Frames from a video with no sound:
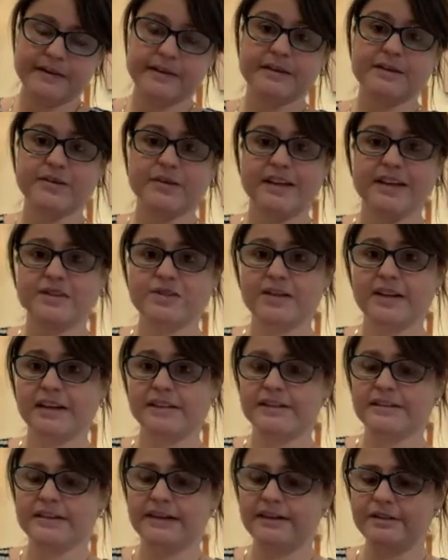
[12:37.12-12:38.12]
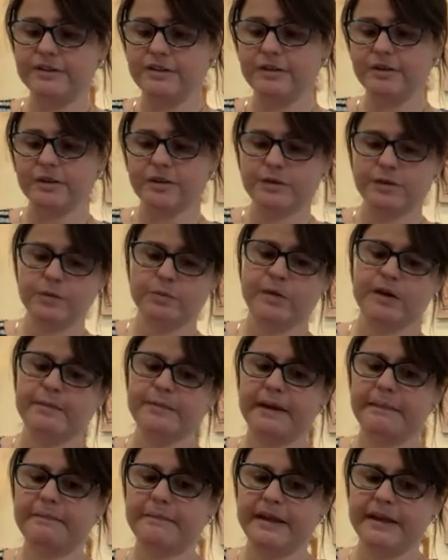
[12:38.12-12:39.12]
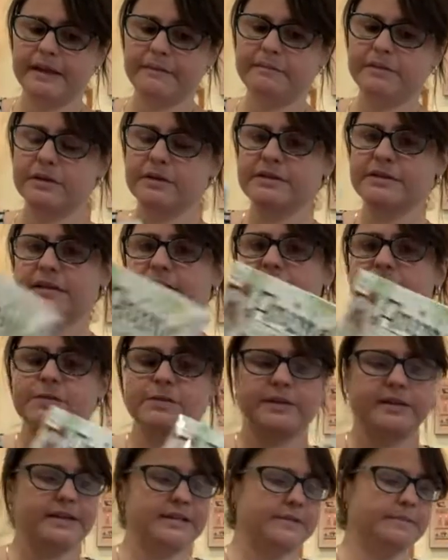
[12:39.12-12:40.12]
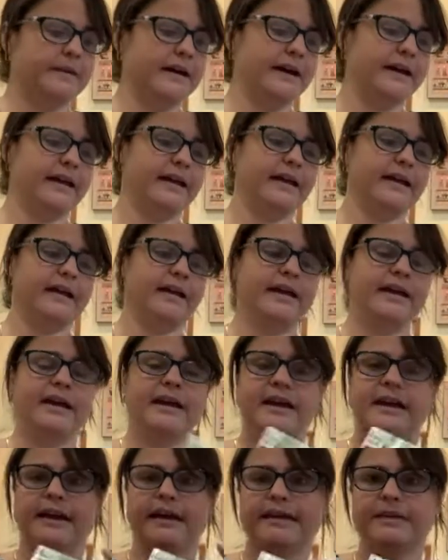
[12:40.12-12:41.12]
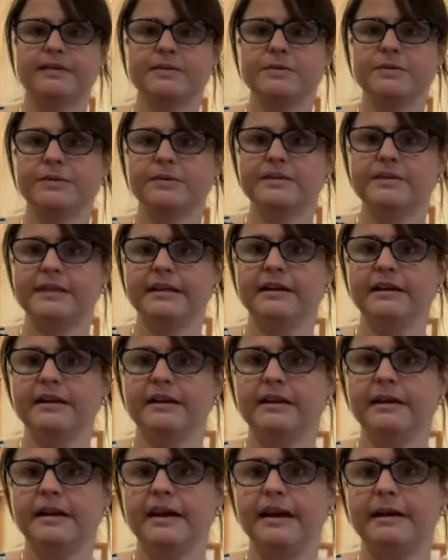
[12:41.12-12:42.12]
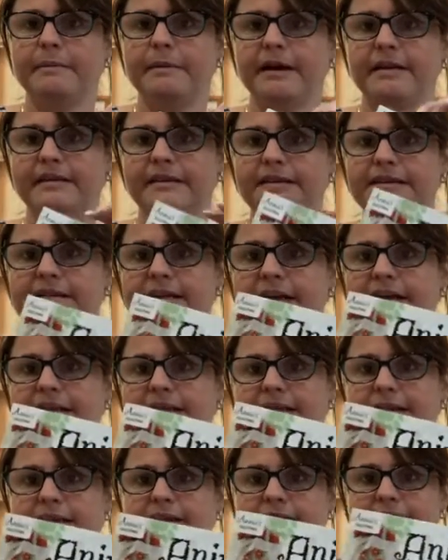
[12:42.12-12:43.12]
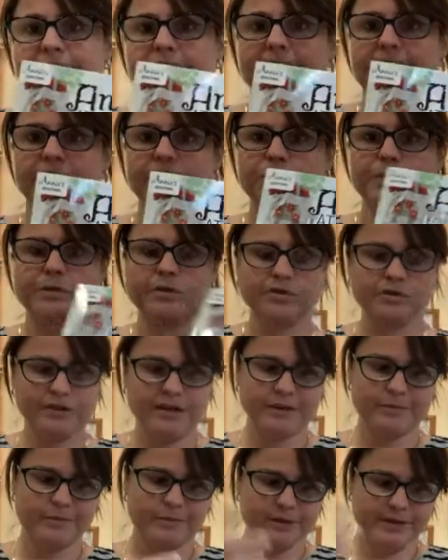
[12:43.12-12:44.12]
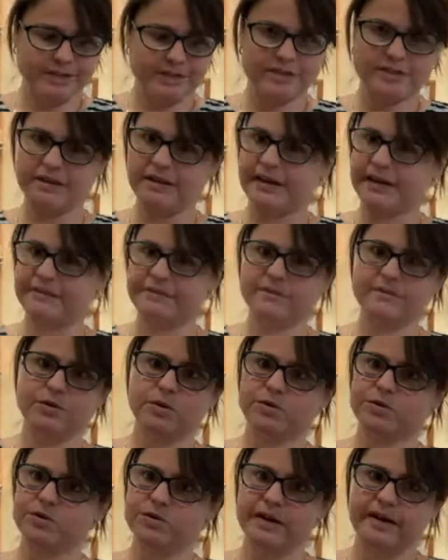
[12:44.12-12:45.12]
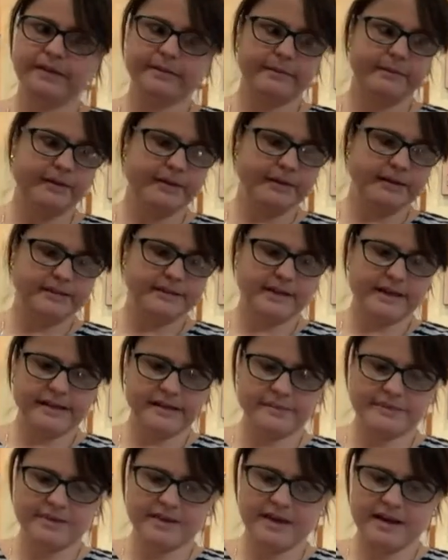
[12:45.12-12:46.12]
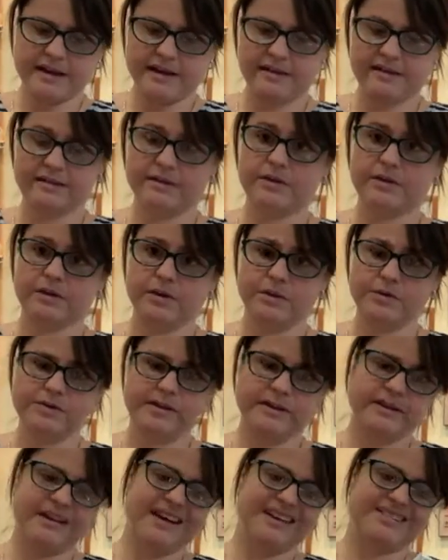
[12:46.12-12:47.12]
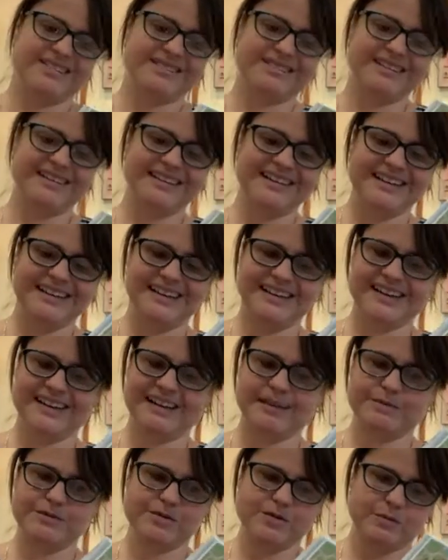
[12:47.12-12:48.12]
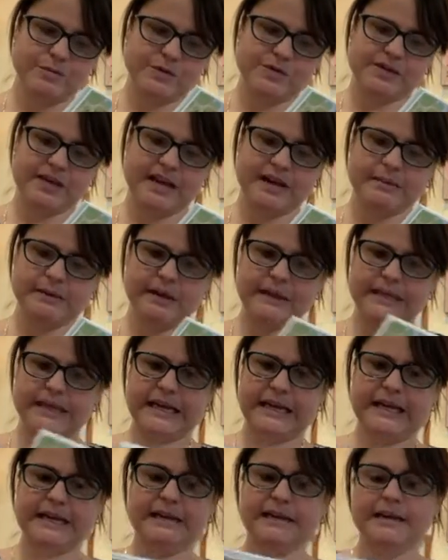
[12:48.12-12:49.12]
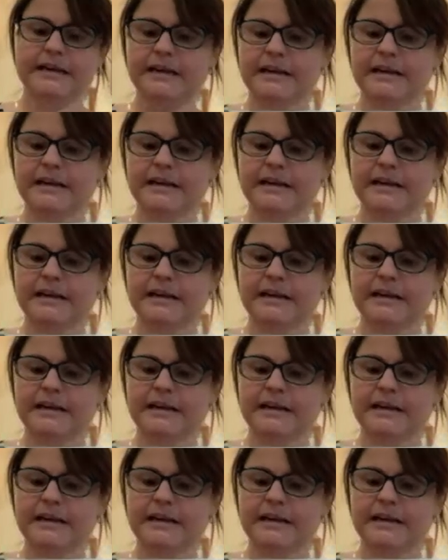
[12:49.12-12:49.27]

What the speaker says: so yesterday I decided to look through one of my many books, and this one is by Annie's Quilting. I bought this at the Land Quilt Shop, which I've told you guys a million times. Yeah, they're closing down, and I'm super sad about that.